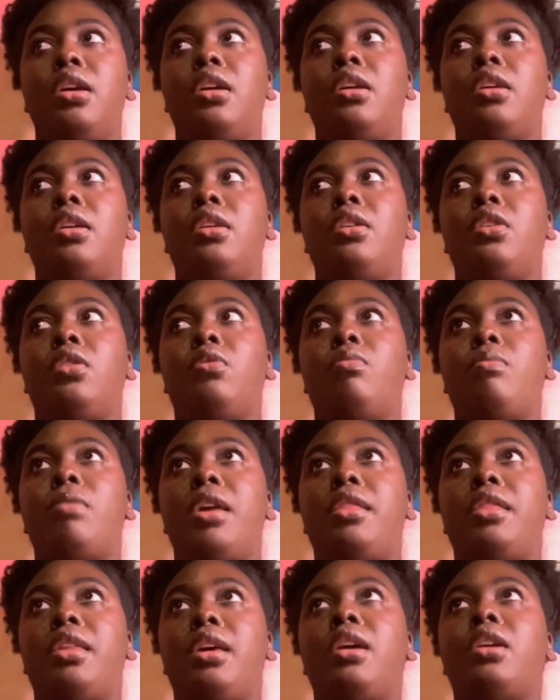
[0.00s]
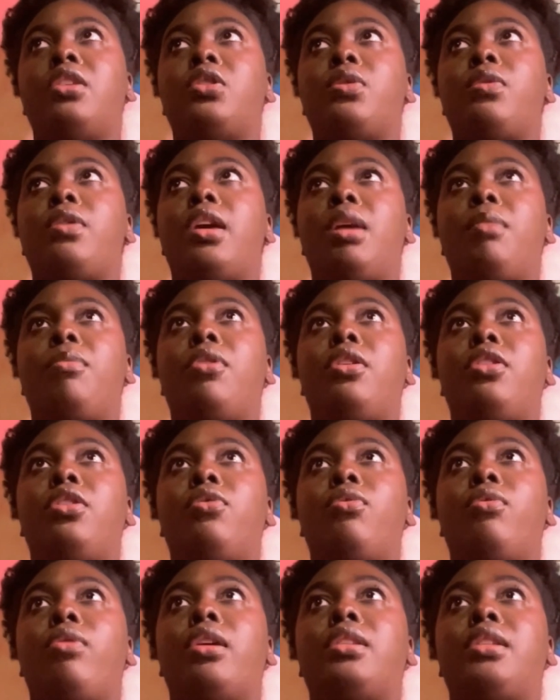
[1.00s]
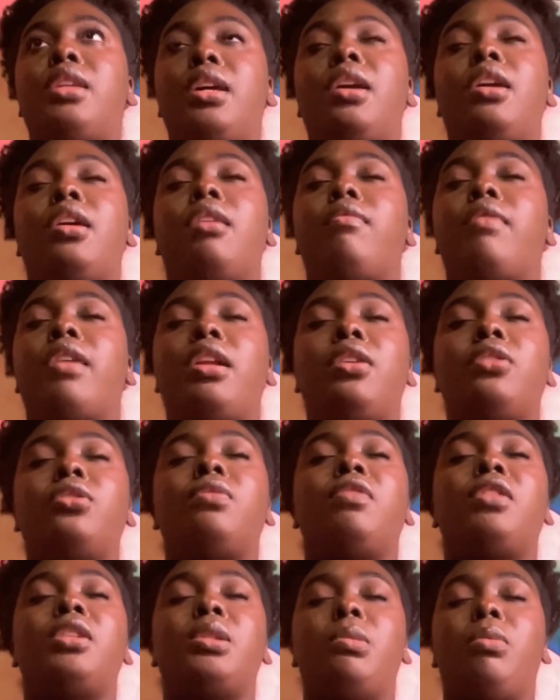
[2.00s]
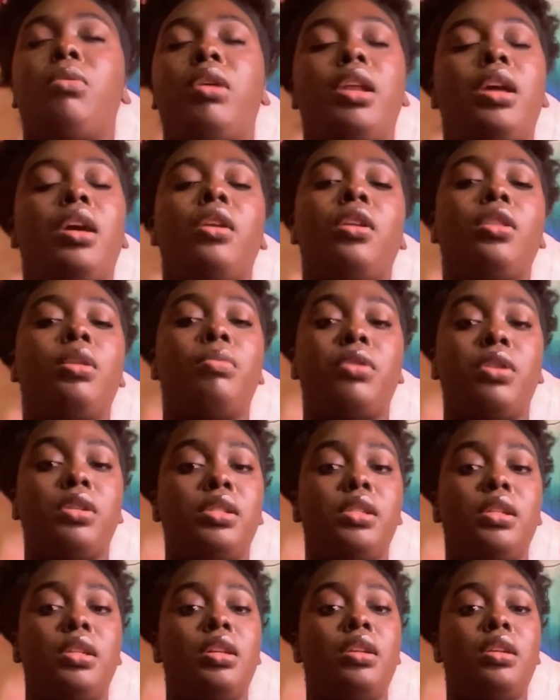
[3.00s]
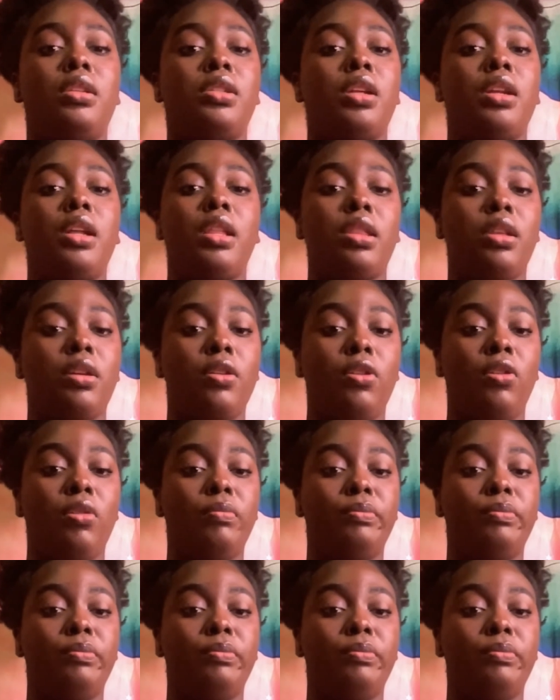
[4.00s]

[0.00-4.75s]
you may think it's okay, but you are taking advantage of exploiting another person and it's unethical.